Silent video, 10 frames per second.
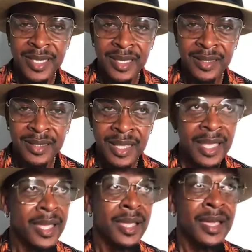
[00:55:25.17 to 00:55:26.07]
See?
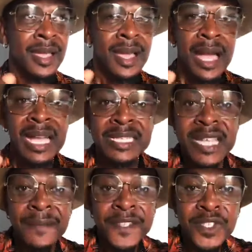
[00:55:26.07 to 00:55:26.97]
And
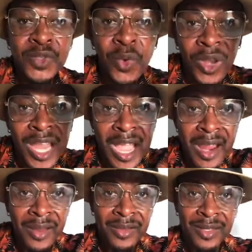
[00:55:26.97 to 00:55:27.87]
she have
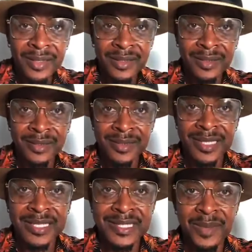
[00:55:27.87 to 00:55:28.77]
solar
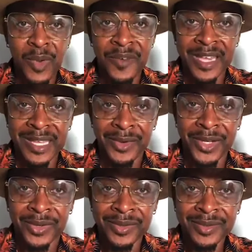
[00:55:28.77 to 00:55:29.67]
system over
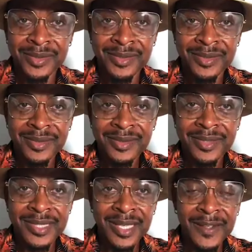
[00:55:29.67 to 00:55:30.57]
there, you know.
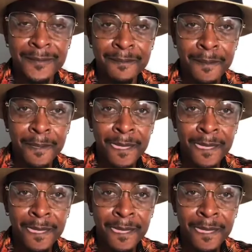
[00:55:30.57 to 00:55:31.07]
See?